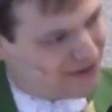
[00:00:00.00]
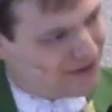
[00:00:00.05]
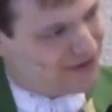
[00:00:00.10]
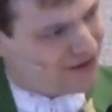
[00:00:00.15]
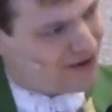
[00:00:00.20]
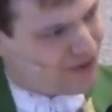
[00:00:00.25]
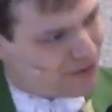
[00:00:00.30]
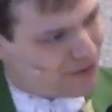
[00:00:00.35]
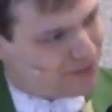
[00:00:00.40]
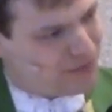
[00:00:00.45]

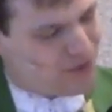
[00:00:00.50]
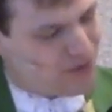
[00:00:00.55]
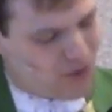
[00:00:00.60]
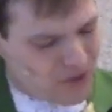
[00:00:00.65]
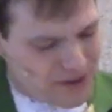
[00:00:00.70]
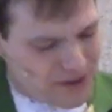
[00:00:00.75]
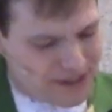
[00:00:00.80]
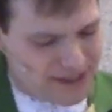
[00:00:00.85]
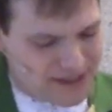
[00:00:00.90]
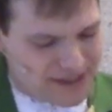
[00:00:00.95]
Our
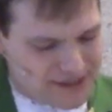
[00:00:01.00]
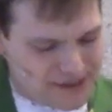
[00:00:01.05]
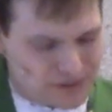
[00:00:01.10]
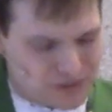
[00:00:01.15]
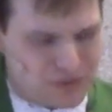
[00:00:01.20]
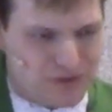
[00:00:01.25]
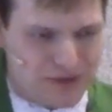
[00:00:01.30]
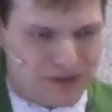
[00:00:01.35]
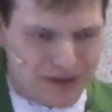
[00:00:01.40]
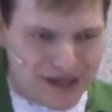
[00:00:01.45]
brokenness,
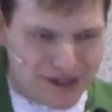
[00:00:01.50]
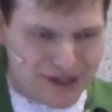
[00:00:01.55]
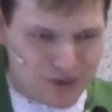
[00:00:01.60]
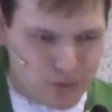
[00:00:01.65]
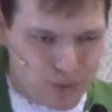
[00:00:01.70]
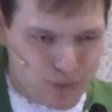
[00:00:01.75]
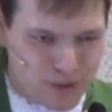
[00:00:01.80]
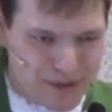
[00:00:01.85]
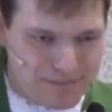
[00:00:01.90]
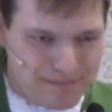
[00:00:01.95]
we're like
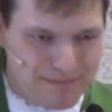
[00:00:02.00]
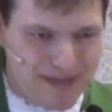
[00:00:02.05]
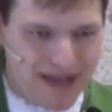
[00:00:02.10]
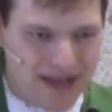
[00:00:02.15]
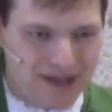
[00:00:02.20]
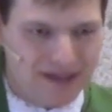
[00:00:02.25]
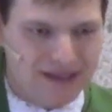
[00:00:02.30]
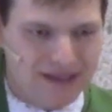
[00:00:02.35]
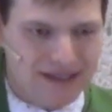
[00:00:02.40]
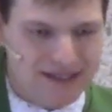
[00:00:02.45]

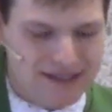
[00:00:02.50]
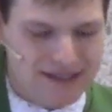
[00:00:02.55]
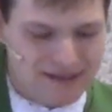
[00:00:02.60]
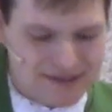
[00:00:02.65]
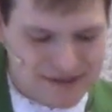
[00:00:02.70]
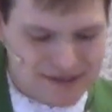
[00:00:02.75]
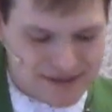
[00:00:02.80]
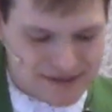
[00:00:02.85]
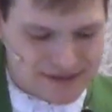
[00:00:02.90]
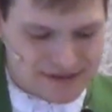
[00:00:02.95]

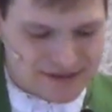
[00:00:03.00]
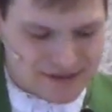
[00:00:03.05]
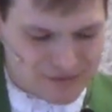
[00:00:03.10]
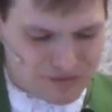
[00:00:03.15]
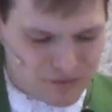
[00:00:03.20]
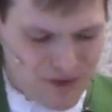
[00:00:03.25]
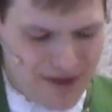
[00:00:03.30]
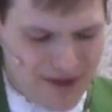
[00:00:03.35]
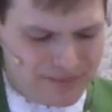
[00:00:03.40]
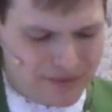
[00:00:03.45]
rebellious
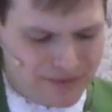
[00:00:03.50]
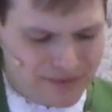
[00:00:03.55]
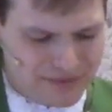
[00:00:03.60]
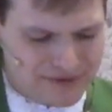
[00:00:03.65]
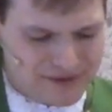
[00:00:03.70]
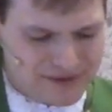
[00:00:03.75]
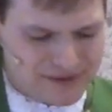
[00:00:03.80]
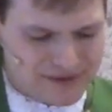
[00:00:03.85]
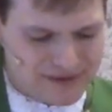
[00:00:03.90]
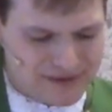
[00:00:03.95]

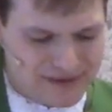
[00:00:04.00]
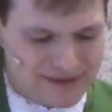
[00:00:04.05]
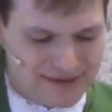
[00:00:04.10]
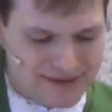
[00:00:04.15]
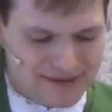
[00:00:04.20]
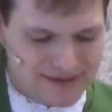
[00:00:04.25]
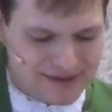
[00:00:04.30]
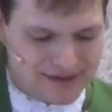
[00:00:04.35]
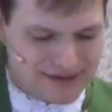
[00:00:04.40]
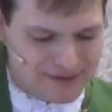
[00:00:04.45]
rebels
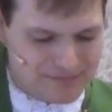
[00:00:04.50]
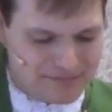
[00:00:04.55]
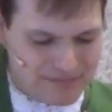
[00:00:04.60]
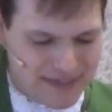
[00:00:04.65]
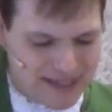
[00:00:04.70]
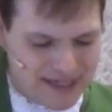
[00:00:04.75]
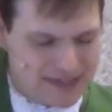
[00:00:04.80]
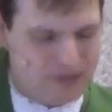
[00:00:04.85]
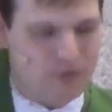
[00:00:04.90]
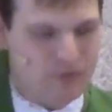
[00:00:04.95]
in
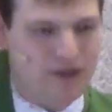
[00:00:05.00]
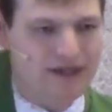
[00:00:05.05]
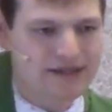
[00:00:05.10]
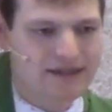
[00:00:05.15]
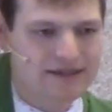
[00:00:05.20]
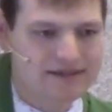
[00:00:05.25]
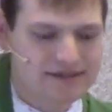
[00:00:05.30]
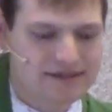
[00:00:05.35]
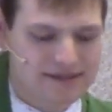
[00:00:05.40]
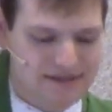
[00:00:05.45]
many
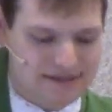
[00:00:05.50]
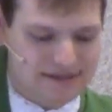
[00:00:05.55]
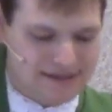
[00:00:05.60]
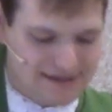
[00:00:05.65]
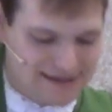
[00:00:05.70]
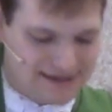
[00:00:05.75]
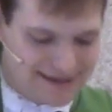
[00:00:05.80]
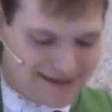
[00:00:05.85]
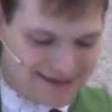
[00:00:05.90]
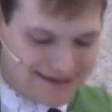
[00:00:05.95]
ways.
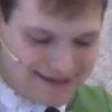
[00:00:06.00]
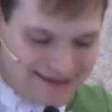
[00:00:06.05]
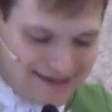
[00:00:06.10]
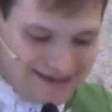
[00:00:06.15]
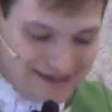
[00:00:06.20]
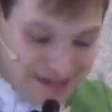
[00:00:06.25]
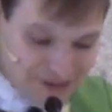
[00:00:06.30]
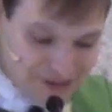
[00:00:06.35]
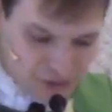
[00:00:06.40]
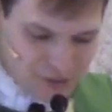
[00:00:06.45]

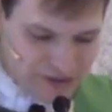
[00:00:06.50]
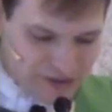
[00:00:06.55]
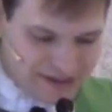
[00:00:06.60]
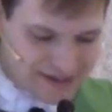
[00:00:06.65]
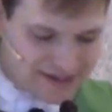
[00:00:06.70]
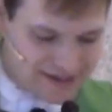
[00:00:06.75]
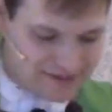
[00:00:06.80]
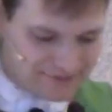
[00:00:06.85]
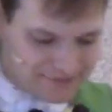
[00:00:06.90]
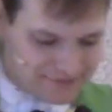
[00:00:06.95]
That's what it
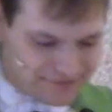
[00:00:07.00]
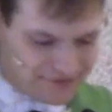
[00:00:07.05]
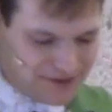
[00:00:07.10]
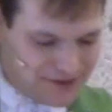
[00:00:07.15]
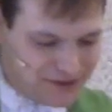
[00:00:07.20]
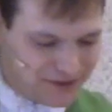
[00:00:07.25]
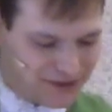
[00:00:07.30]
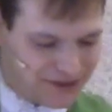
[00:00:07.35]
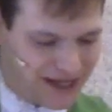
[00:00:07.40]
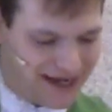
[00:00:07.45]
can
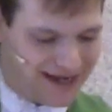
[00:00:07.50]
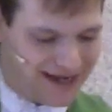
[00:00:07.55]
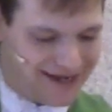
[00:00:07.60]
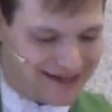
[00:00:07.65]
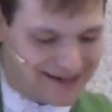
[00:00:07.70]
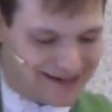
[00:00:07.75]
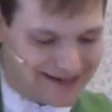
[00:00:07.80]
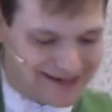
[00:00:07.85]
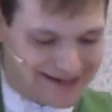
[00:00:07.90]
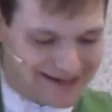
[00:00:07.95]
feel
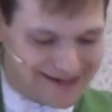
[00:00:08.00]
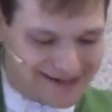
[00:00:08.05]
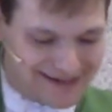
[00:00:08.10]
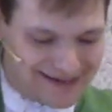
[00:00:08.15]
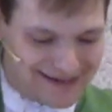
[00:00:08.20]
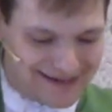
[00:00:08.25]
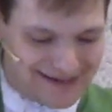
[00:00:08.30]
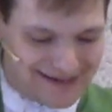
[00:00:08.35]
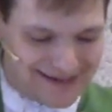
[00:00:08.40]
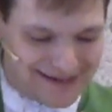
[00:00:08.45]
like.
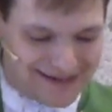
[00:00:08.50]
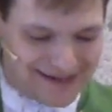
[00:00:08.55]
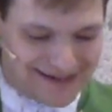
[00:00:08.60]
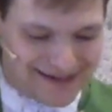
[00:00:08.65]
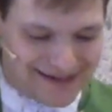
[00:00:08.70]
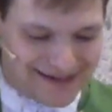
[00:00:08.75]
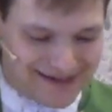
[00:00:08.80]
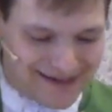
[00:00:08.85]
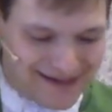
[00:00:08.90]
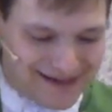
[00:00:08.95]

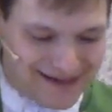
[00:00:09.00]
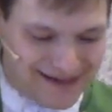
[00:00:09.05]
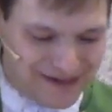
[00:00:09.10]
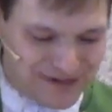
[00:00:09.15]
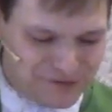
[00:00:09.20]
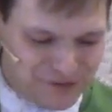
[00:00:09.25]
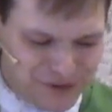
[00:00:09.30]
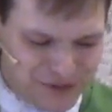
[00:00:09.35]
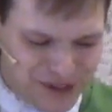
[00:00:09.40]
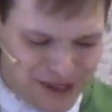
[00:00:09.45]

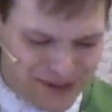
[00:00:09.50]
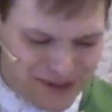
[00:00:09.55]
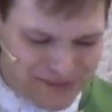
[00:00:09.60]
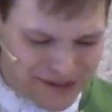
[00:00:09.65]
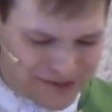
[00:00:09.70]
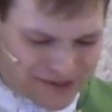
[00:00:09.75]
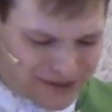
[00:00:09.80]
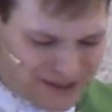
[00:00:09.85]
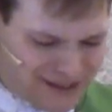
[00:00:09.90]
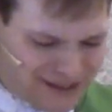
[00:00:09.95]
If you come to
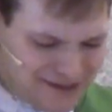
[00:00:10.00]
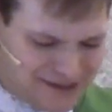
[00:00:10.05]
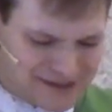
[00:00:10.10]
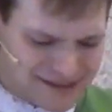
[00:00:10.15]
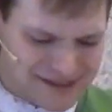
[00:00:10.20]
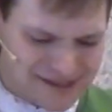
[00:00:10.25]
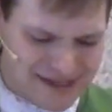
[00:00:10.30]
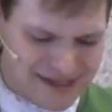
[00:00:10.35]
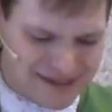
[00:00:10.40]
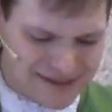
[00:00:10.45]
lead
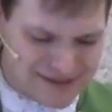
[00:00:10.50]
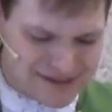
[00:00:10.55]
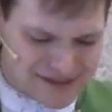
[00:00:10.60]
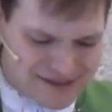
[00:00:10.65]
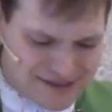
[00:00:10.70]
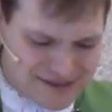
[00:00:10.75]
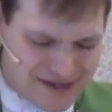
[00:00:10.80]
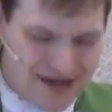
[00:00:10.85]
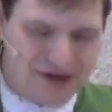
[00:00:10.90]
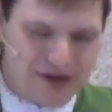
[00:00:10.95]
us on this
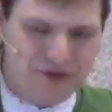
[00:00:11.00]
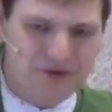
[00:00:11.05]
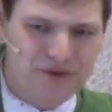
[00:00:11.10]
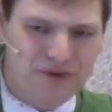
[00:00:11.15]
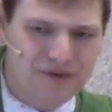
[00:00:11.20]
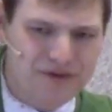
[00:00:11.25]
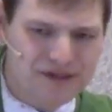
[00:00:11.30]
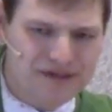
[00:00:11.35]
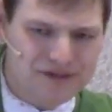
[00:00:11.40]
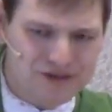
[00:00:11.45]
narrow,
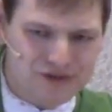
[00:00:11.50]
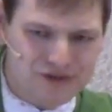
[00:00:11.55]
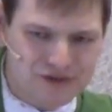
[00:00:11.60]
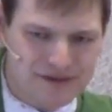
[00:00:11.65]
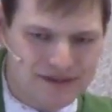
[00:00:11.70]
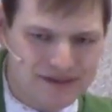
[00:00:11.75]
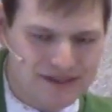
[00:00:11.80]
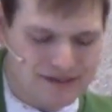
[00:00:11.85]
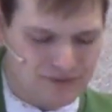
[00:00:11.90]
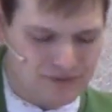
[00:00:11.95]

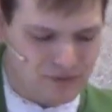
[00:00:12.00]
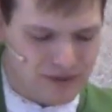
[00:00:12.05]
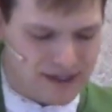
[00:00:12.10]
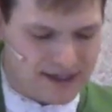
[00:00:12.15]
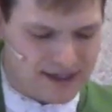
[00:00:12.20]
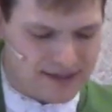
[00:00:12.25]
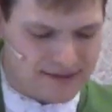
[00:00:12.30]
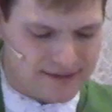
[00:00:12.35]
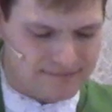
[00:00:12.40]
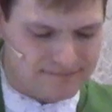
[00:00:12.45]
constricting way.